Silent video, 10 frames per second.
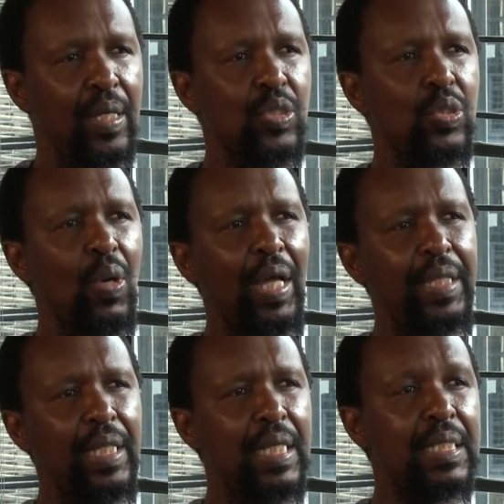So I
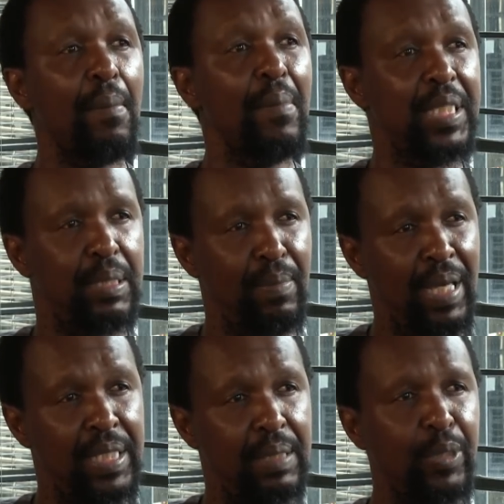think there's a
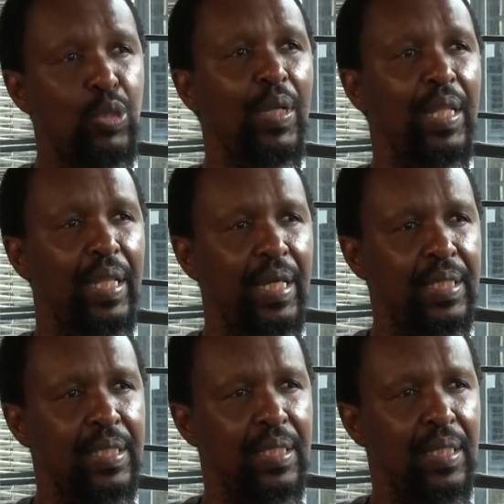mismatch between
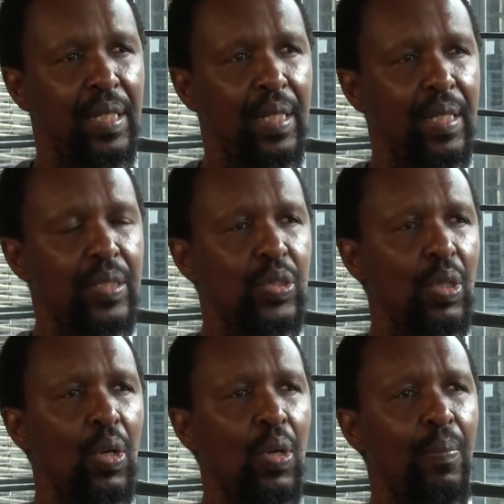that.
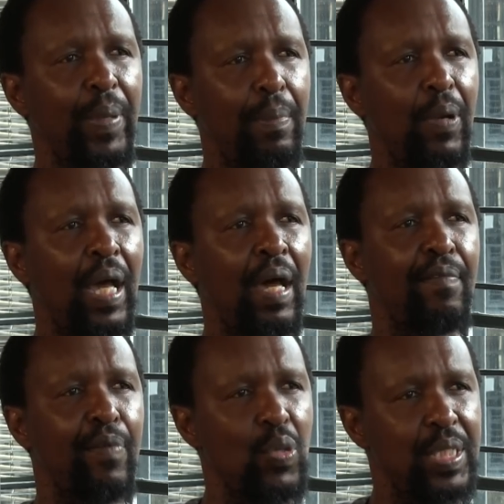So people are
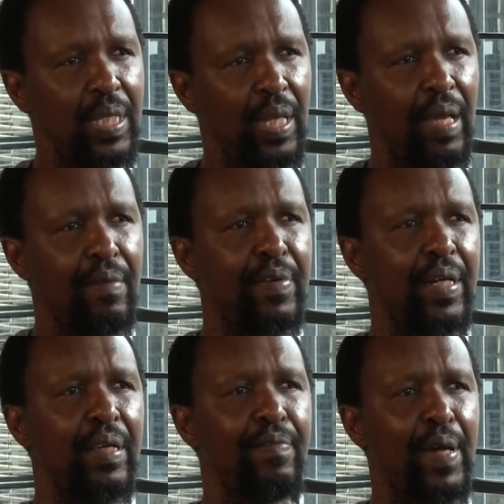voting
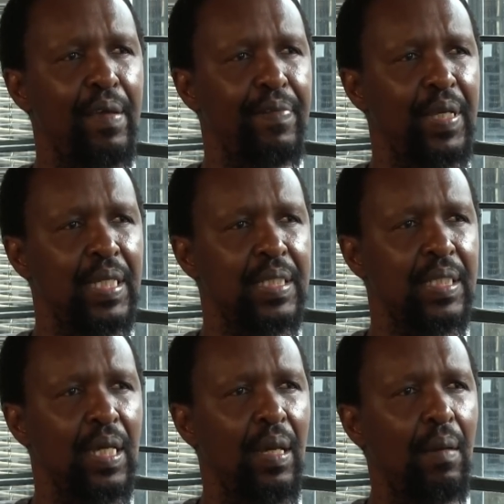every 5
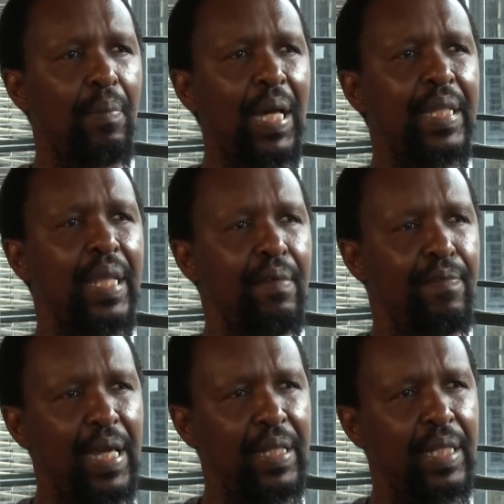years, but they
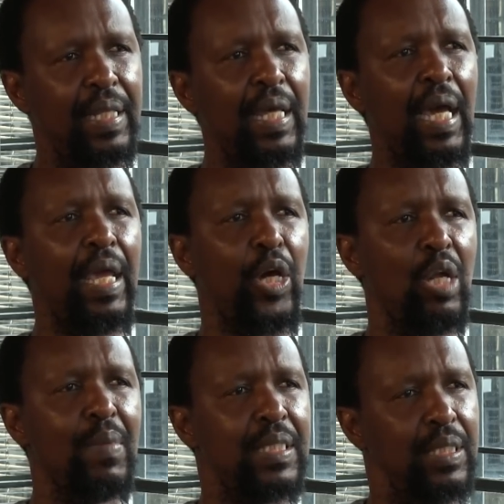find that their
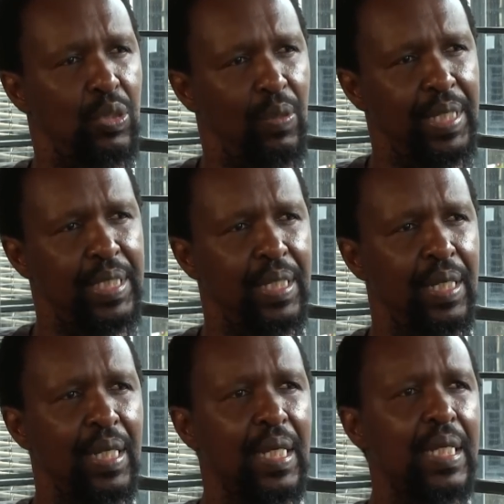economic
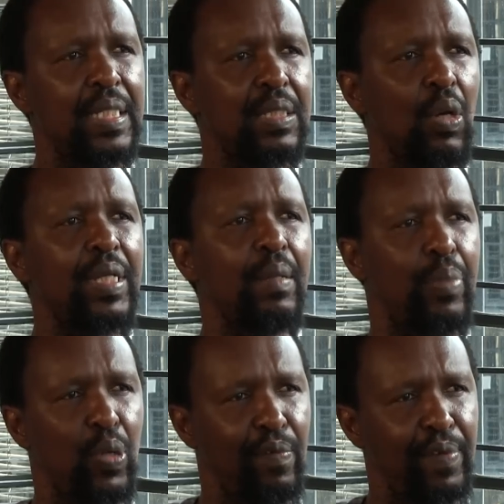situation is not
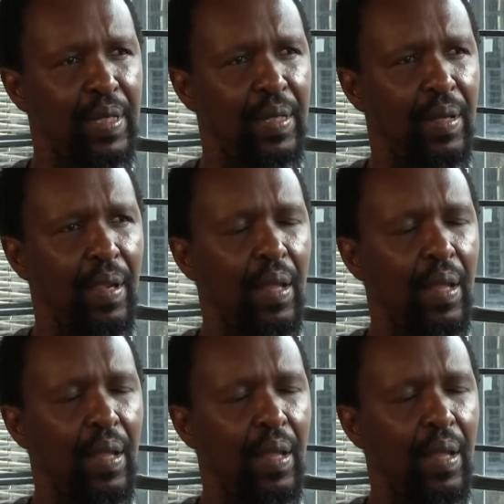improving.